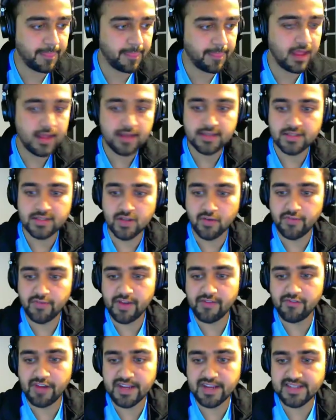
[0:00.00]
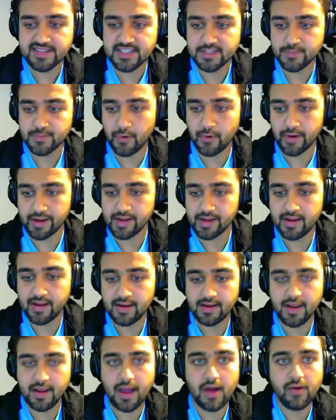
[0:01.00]
So we have reached this point.
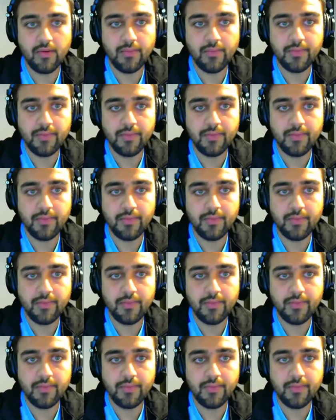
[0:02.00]
Now